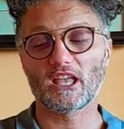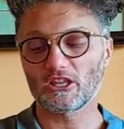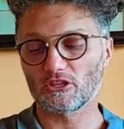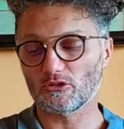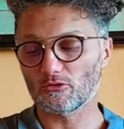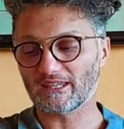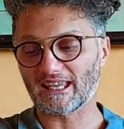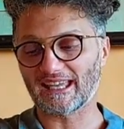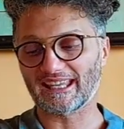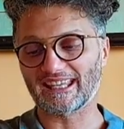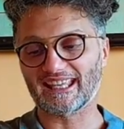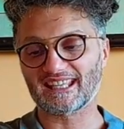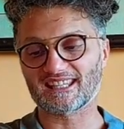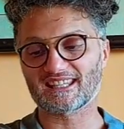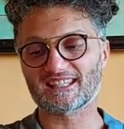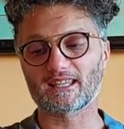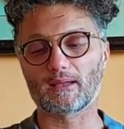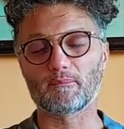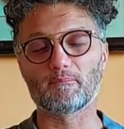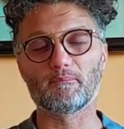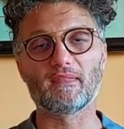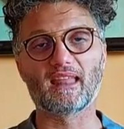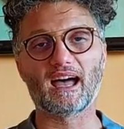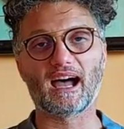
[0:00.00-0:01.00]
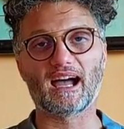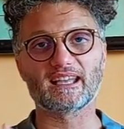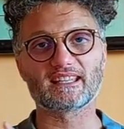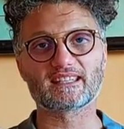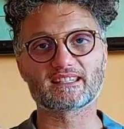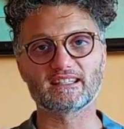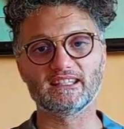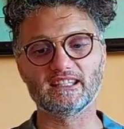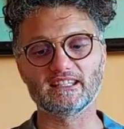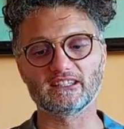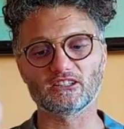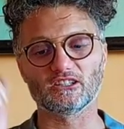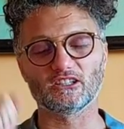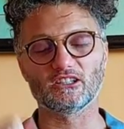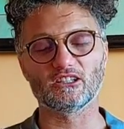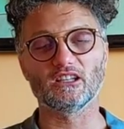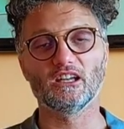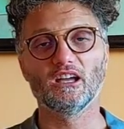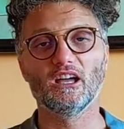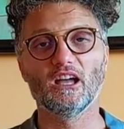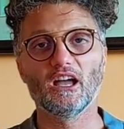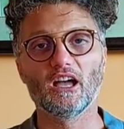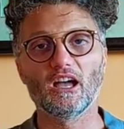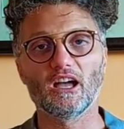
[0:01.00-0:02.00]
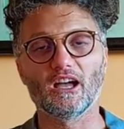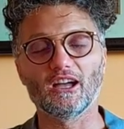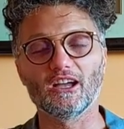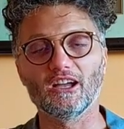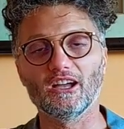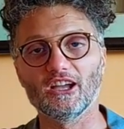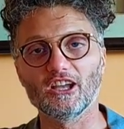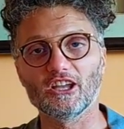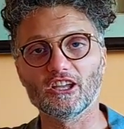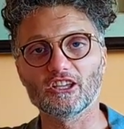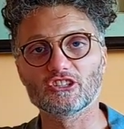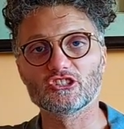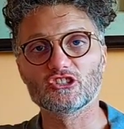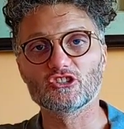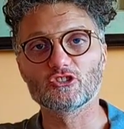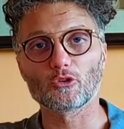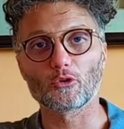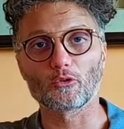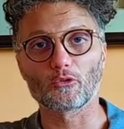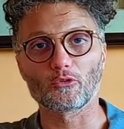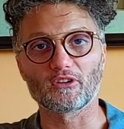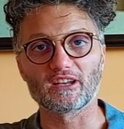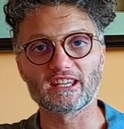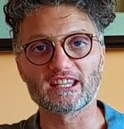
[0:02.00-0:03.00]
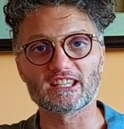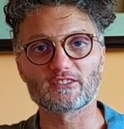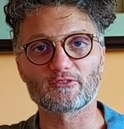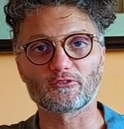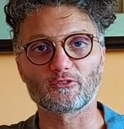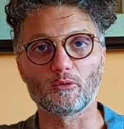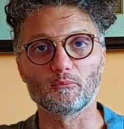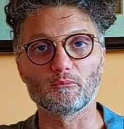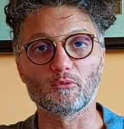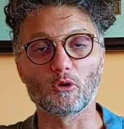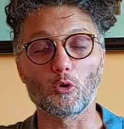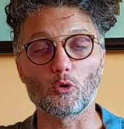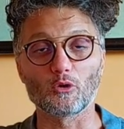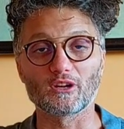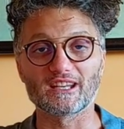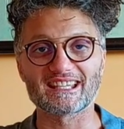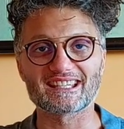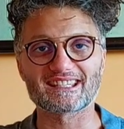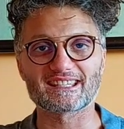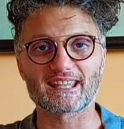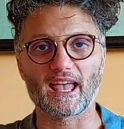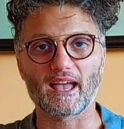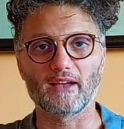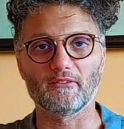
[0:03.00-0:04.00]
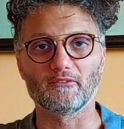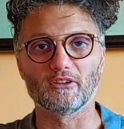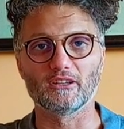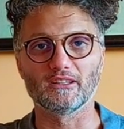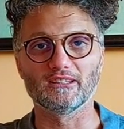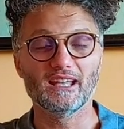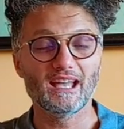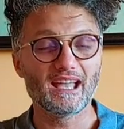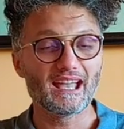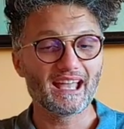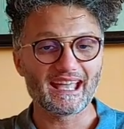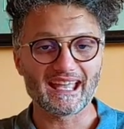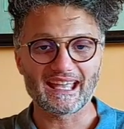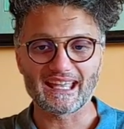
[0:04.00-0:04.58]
You can get some nice little jewelries from the Onyx Heaven.